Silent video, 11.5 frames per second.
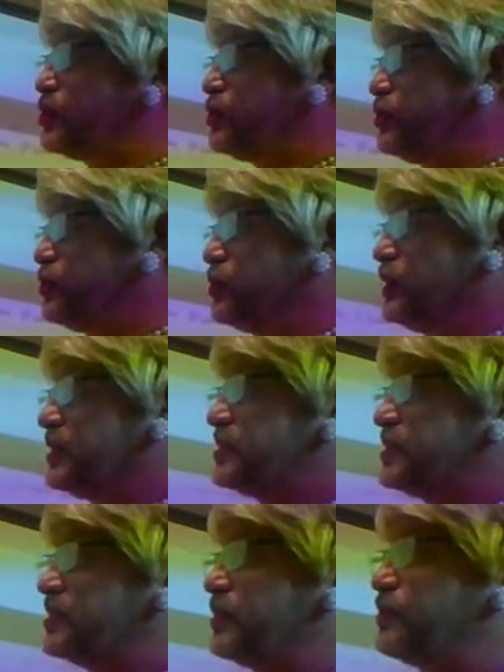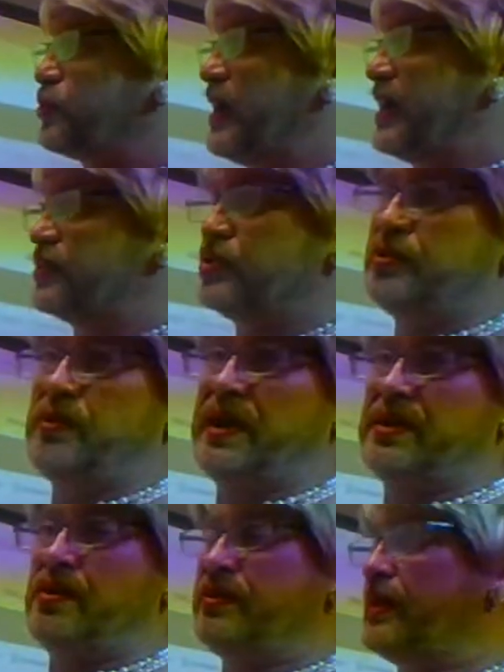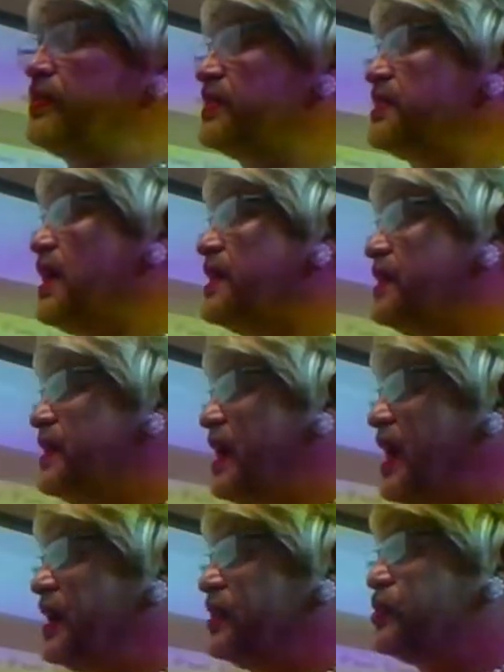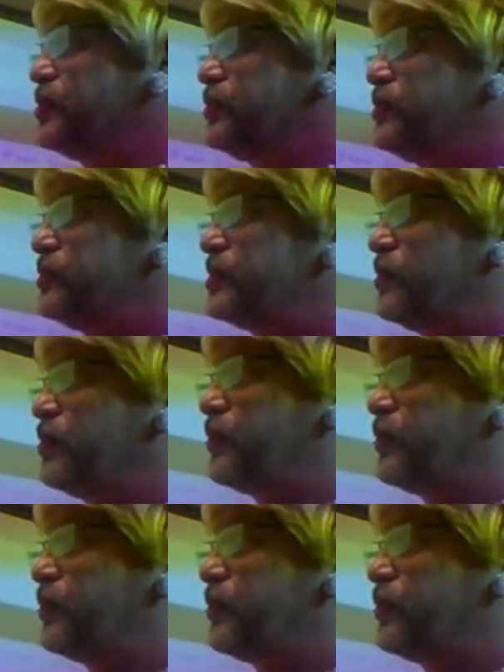2. It says subtract 2. I go to the other side and add 2. So